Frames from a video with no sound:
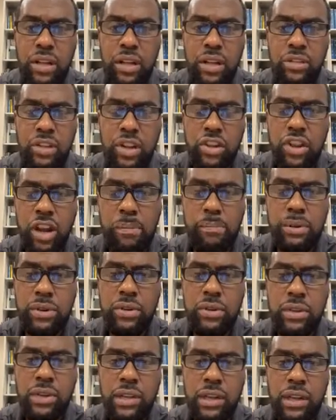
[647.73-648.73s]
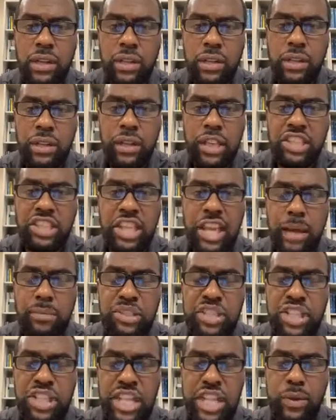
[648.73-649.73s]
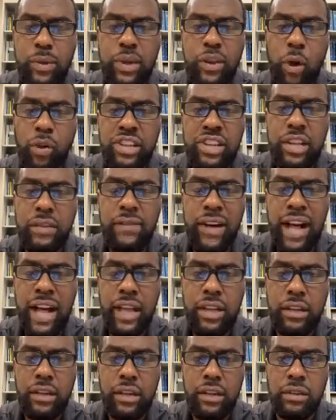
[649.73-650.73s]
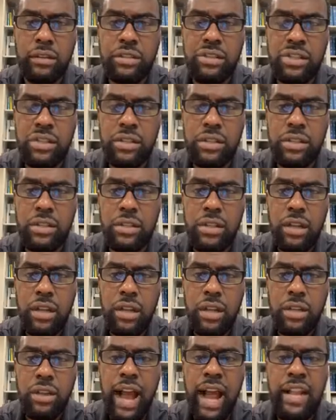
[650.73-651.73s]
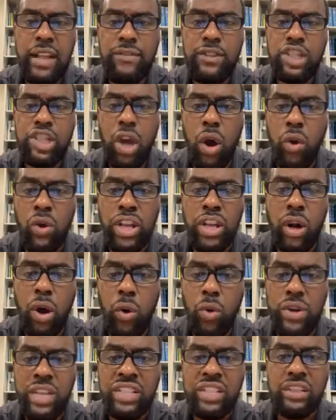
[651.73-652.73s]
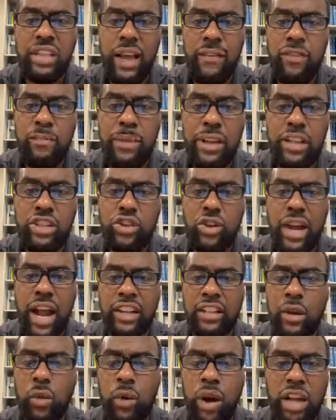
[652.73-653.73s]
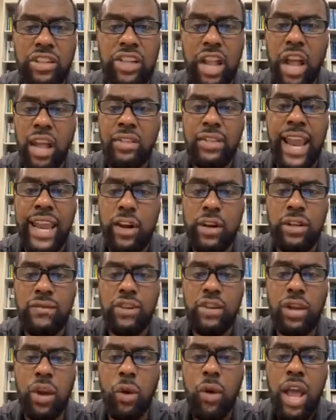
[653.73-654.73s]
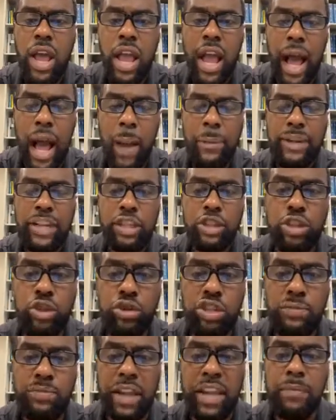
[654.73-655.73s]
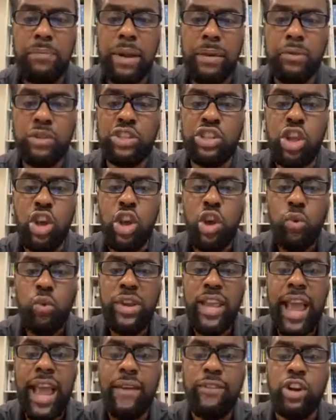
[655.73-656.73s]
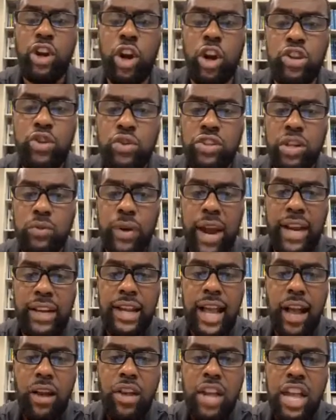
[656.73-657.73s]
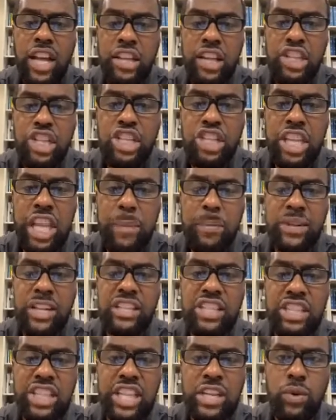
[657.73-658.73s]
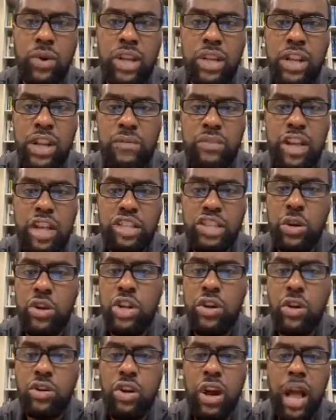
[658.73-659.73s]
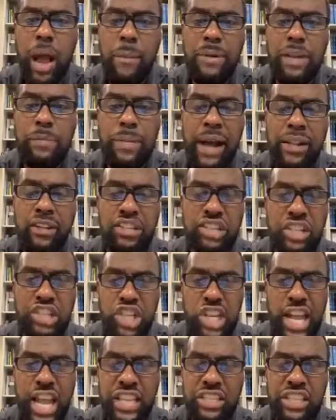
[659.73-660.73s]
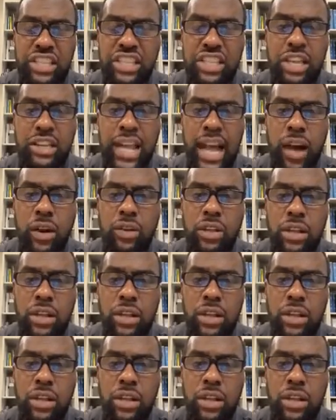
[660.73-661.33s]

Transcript: the number, is kept secret. Only Yvonne knows. Not even Tony Owens and Kevin Miniger and Annika Walsh, they don't even know how many dues-paying members we have in our union right now because she's keeping it secret. So you don't know how many ballots she has to send out.